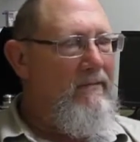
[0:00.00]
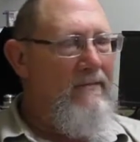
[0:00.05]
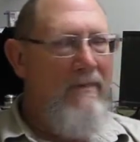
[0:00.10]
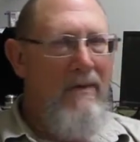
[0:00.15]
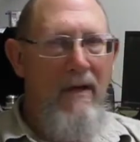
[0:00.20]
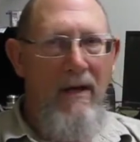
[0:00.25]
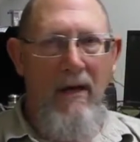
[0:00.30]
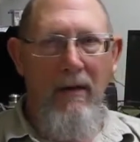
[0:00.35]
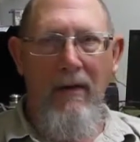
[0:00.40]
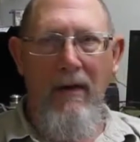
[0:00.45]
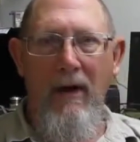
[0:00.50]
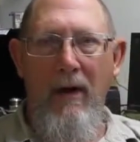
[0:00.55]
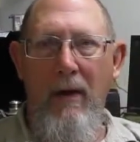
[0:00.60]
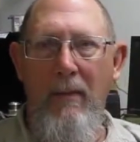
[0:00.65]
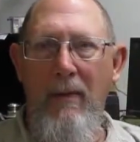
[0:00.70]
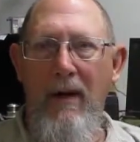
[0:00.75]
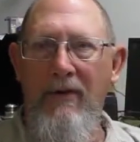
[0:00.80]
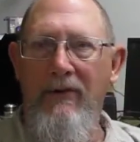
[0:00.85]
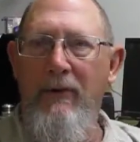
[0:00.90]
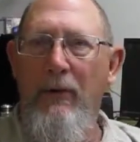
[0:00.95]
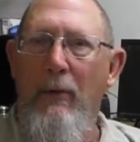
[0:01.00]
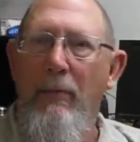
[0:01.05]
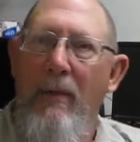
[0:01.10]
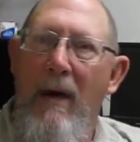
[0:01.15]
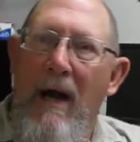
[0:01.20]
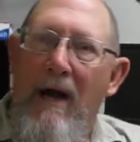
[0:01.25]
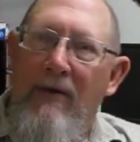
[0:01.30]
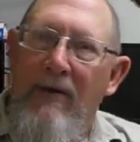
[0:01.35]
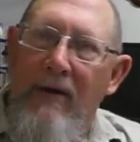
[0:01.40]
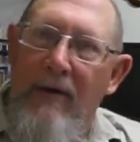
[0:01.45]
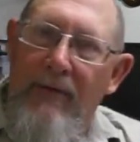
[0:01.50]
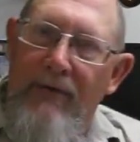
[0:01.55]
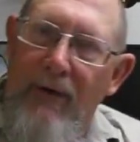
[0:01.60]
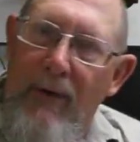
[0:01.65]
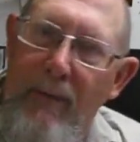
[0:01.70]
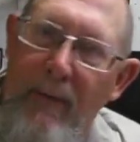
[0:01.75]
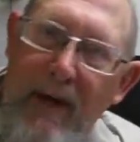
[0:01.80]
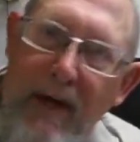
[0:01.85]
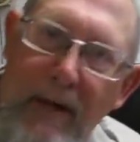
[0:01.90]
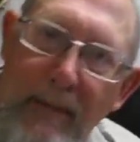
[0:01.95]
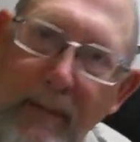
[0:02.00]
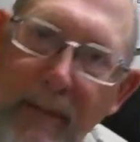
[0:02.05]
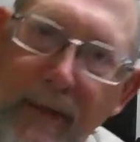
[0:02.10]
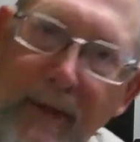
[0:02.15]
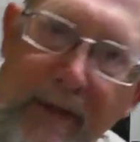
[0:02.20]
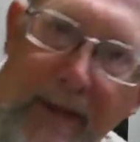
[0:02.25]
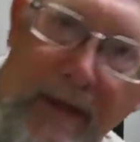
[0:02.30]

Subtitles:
I'll get on my soapbox here for a minute, but